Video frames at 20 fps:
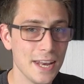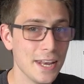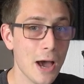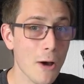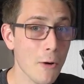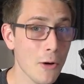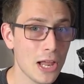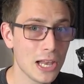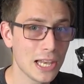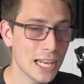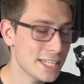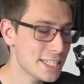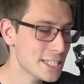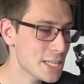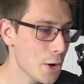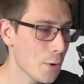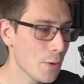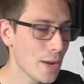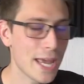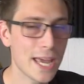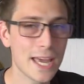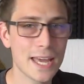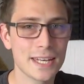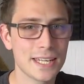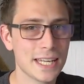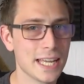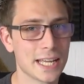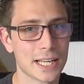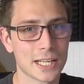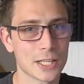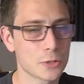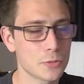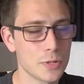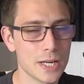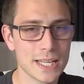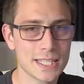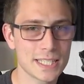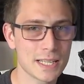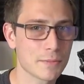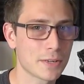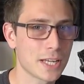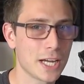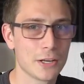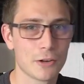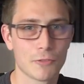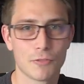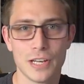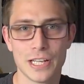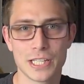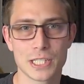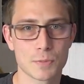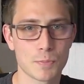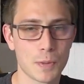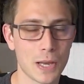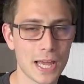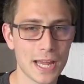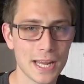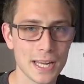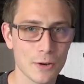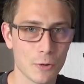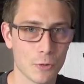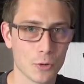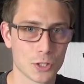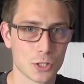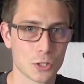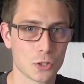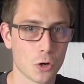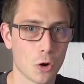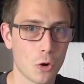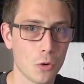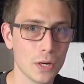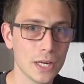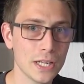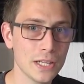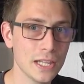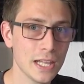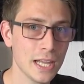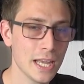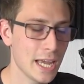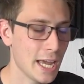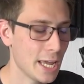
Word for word: And now let's go ahead and create some kind of let's play or tutorial.